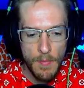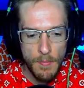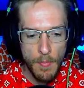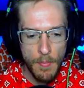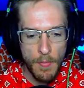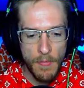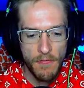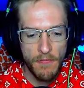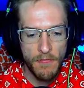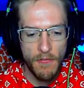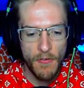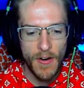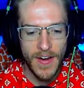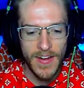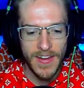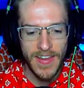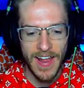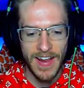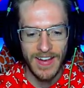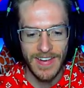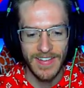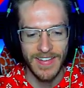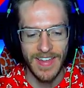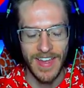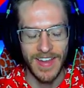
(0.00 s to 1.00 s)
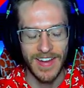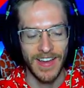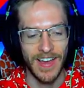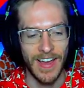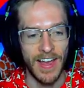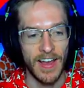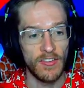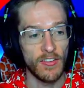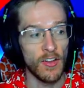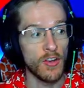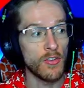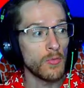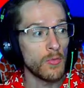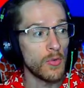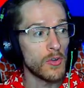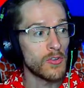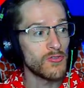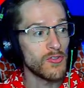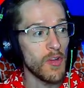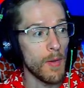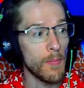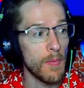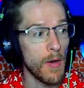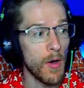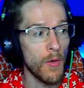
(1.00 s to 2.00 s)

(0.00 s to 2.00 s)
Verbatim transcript: Before I get into that, guys, I just want to drop